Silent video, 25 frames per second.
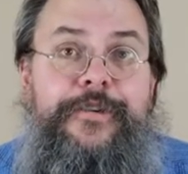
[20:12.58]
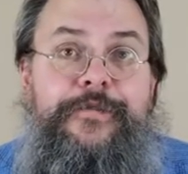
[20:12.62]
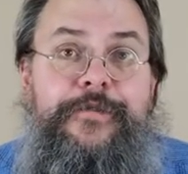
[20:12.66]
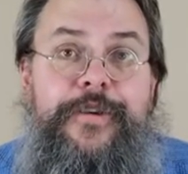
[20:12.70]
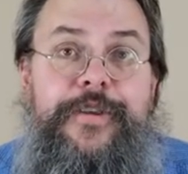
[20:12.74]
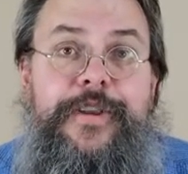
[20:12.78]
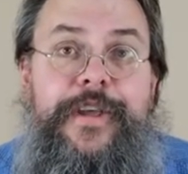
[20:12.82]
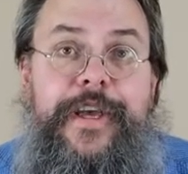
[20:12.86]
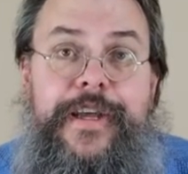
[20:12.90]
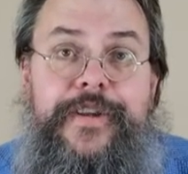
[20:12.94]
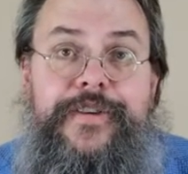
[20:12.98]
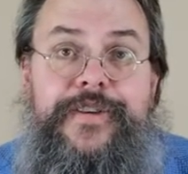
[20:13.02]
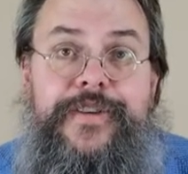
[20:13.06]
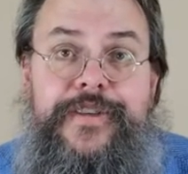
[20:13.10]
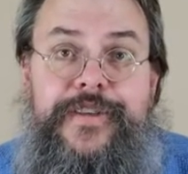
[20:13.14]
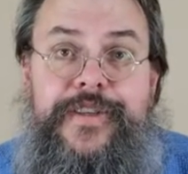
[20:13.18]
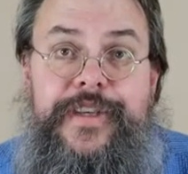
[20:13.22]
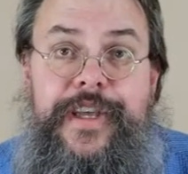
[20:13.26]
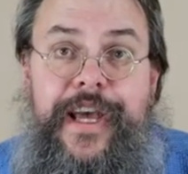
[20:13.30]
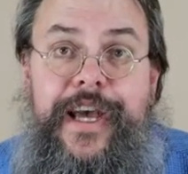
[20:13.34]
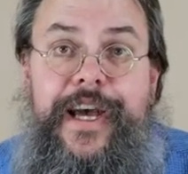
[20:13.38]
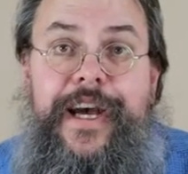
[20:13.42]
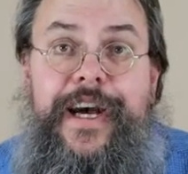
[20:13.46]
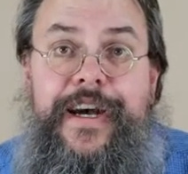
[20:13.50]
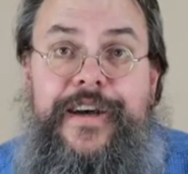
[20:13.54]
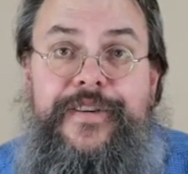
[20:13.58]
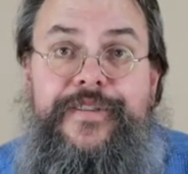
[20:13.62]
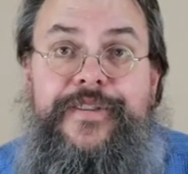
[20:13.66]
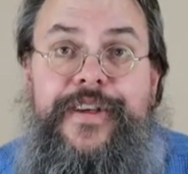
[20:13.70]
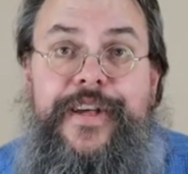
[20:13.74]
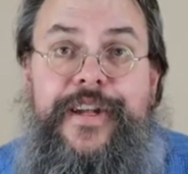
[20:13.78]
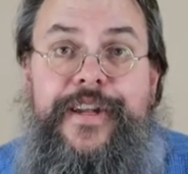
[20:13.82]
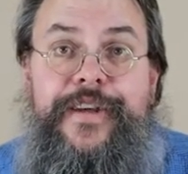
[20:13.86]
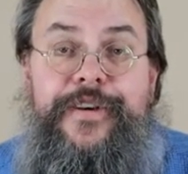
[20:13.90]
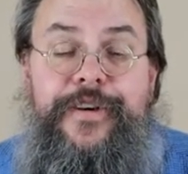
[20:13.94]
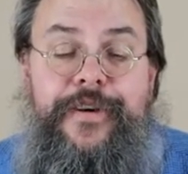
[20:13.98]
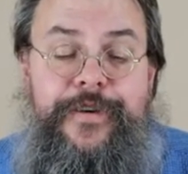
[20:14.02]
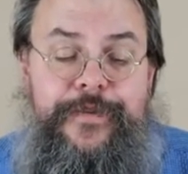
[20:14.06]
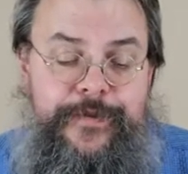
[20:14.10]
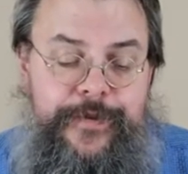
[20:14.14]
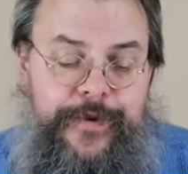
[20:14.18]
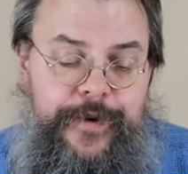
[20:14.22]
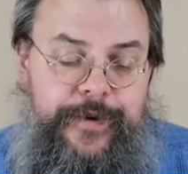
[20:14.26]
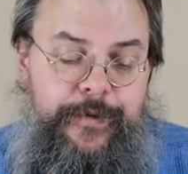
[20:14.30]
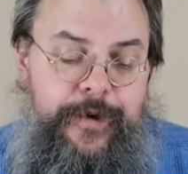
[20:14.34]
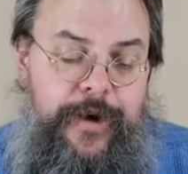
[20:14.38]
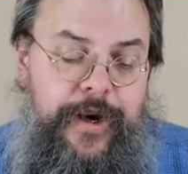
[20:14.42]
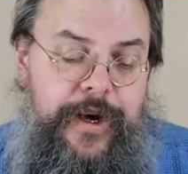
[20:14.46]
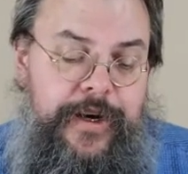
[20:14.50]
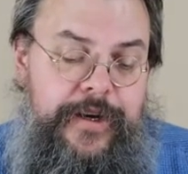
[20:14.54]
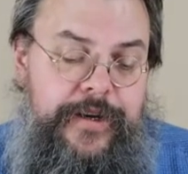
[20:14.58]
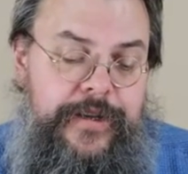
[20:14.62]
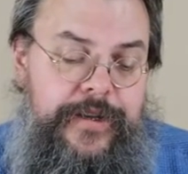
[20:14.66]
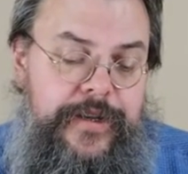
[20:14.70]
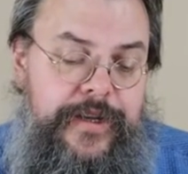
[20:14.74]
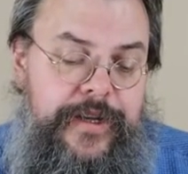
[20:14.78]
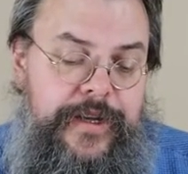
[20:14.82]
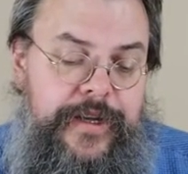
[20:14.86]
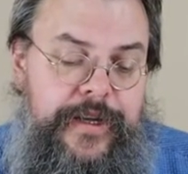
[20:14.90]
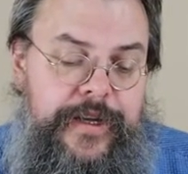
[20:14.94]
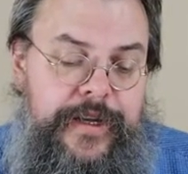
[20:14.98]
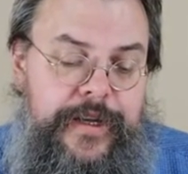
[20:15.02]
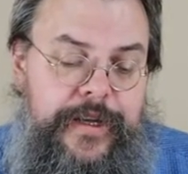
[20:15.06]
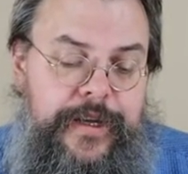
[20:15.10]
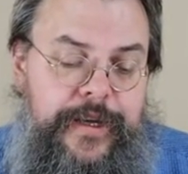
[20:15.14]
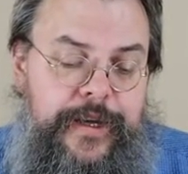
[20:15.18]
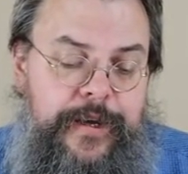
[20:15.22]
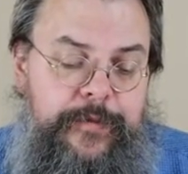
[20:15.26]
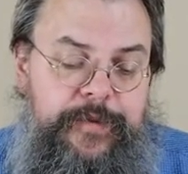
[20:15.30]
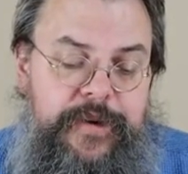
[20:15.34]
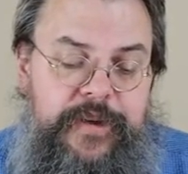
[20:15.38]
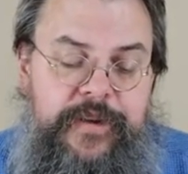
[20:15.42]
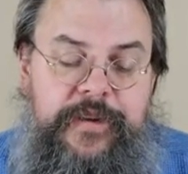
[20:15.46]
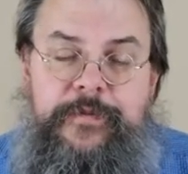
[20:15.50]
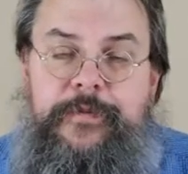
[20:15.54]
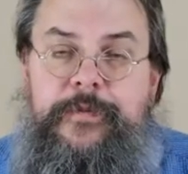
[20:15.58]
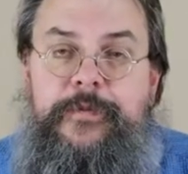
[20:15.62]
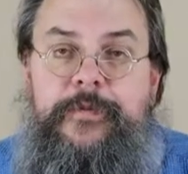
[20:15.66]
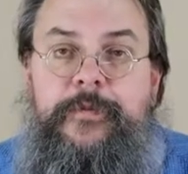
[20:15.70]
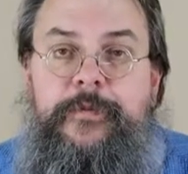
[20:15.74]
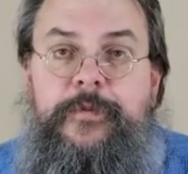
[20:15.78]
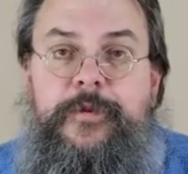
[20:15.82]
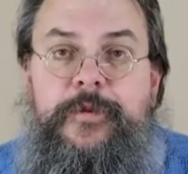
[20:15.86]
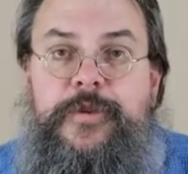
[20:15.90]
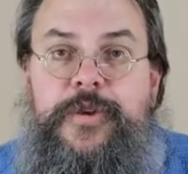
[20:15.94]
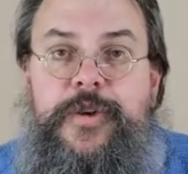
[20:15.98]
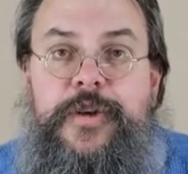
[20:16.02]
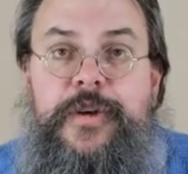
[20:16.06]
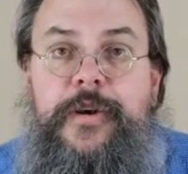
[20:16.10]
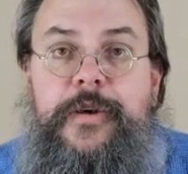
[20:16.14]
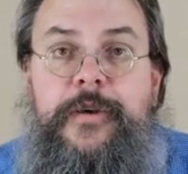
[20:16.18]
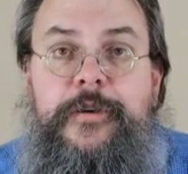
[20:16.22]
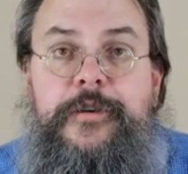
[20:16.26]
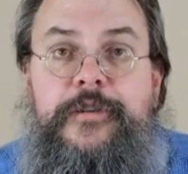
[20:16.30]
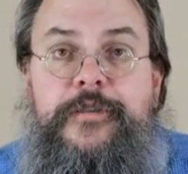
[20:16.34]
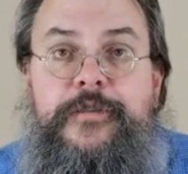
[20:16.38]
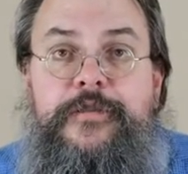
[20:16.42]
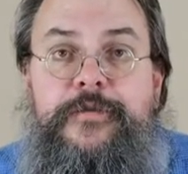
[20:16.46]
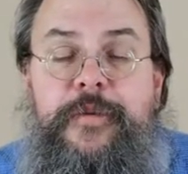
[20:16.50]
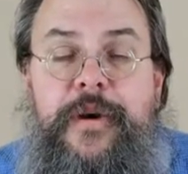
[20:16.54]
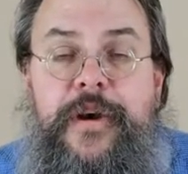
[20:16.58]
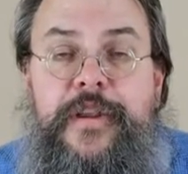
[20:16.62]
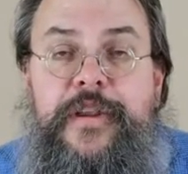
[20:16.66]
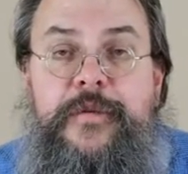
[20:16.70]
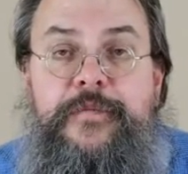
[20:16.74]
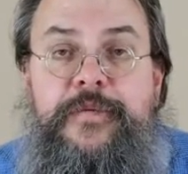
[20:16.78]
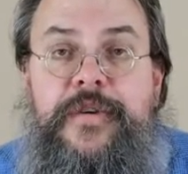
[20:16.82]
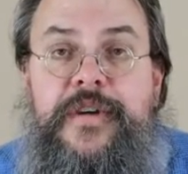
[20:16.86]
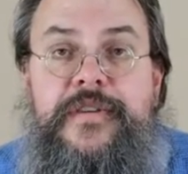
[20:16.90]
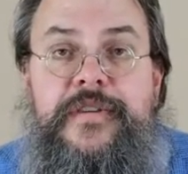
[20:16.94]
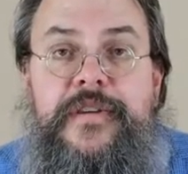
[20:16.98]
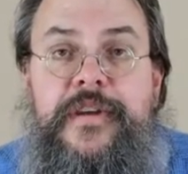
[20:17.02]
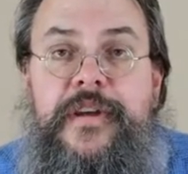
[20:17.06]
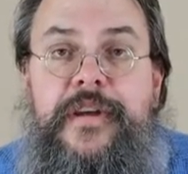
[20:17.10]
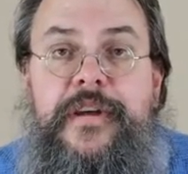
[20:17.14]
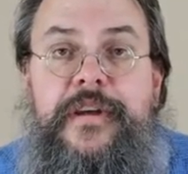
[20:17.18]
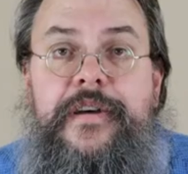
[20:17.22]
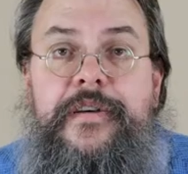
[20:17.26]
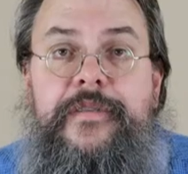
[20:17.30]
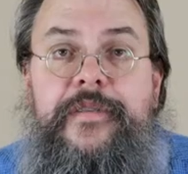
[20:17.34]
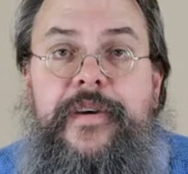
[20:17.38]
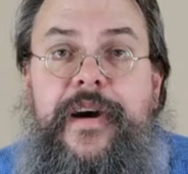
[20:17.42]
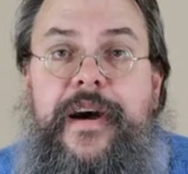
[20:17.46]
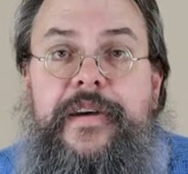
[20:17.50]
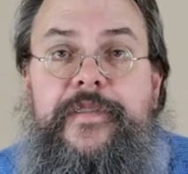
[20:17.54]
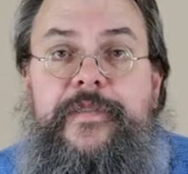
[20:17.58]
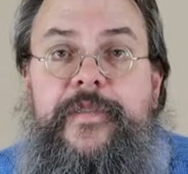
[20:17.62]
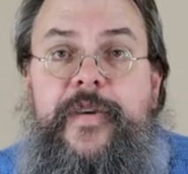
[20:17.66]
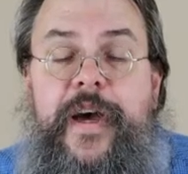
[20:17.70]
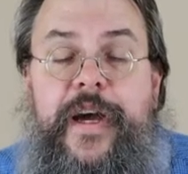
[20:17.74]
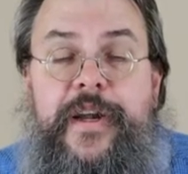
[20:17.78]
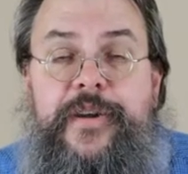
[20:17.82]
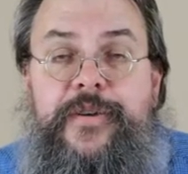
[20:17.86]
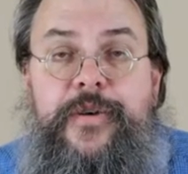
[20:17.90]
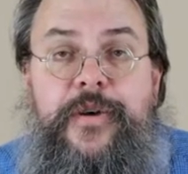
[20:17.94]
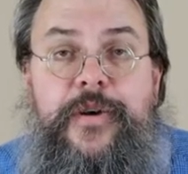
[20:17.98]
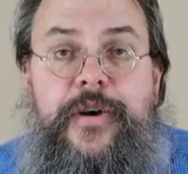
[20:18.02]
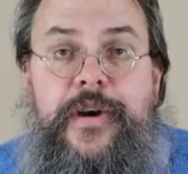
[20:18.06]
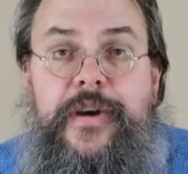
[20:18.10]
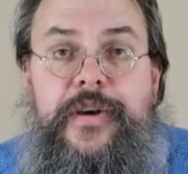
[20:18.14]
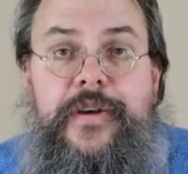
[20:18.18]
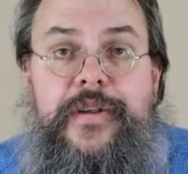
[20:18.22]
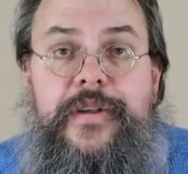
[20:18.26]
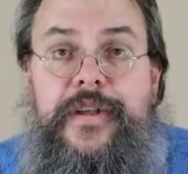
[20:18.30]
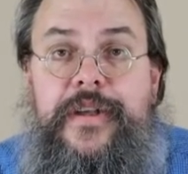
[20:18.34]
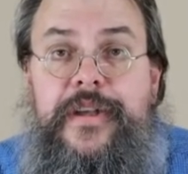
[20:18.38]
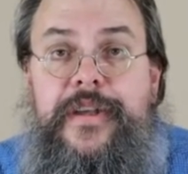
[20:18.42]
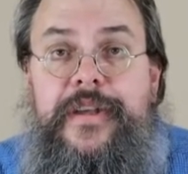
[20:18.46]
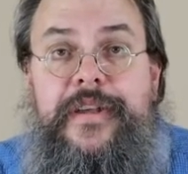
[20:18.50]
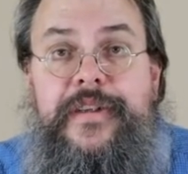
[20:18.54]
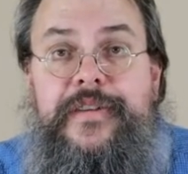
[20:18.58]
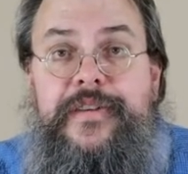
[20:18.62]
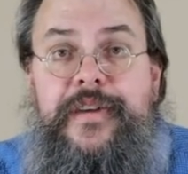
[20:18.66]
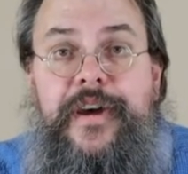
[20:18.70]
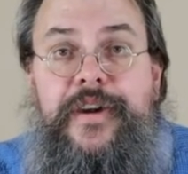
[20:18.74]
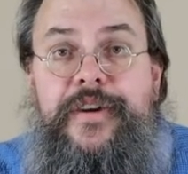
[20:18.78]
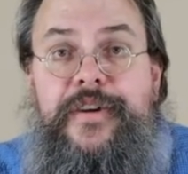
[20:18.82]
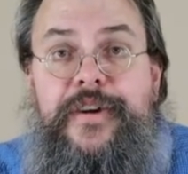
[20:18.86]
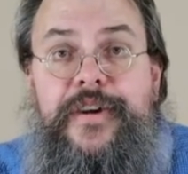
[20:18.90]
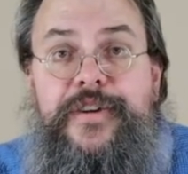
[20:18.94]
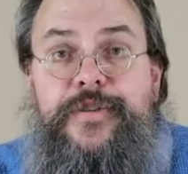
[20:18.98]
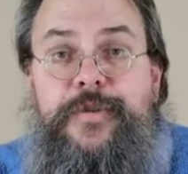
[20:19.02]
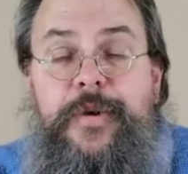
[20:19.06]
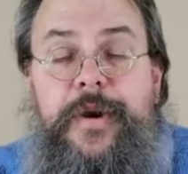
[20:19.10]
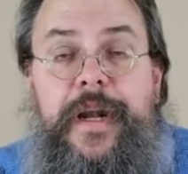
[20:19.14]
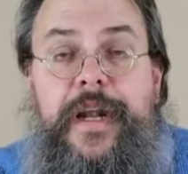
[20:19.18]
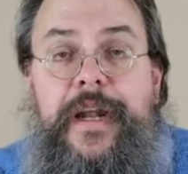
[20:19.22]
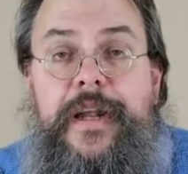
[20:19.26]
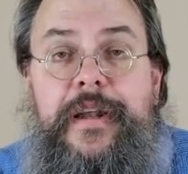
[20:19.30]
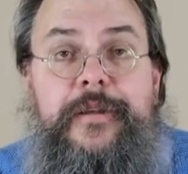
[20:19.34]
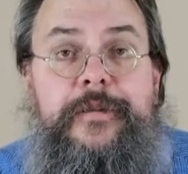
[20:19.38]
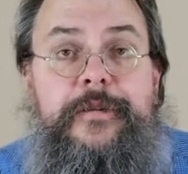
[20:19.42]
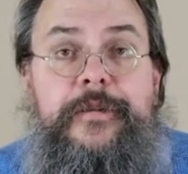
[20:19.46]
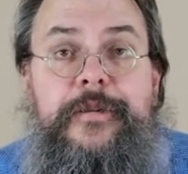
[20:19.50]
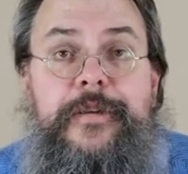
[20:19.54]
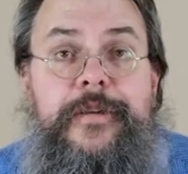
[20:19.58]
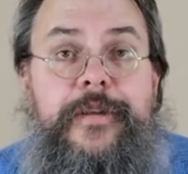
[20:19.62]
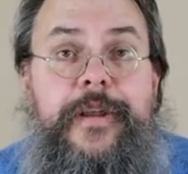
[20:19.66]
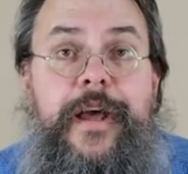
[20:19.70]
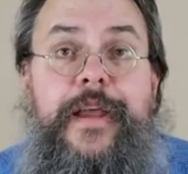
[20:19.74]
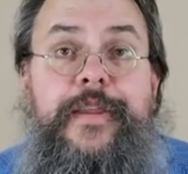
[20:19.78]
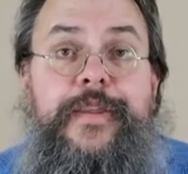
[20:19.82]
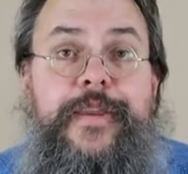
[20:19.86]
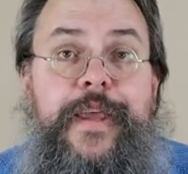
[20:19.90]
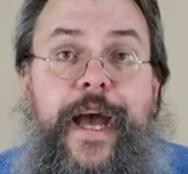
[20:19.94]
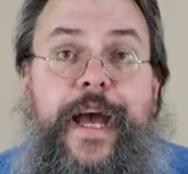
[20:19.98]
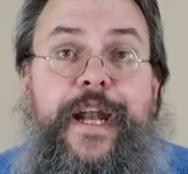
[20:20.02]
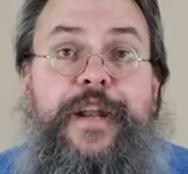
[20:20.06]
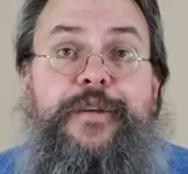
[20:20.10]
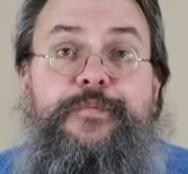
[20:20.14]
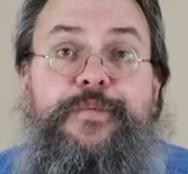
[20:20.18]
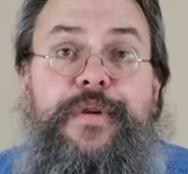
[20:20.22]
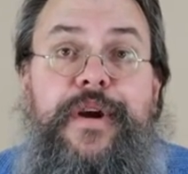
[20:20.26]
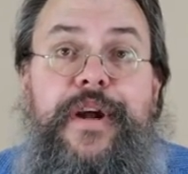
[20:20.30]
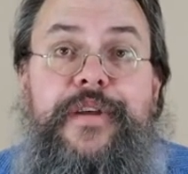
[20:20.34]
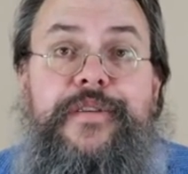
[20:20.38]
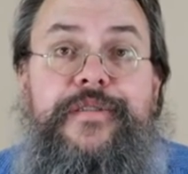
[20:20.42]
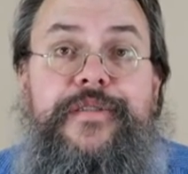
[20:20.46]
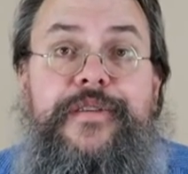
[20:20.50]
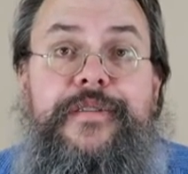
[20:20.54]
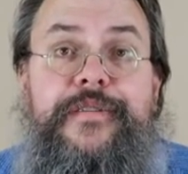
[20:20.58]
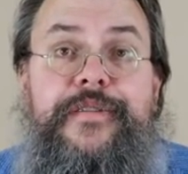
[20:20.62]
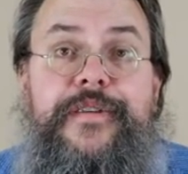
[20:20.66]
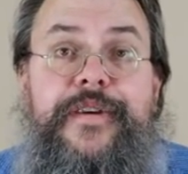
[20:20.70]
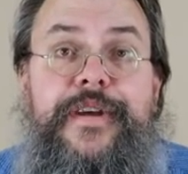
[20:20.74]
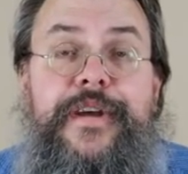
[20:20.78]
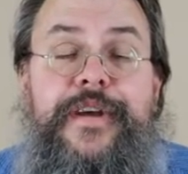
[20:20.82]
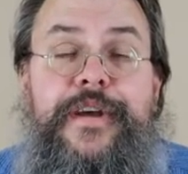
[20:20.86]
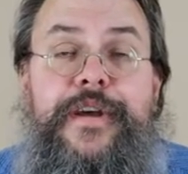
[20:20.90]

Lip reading: Well, the answer is yeah, if you let it go for a while. I mean, sure, small numbers, 5 factorial, it's 120, not that impressive.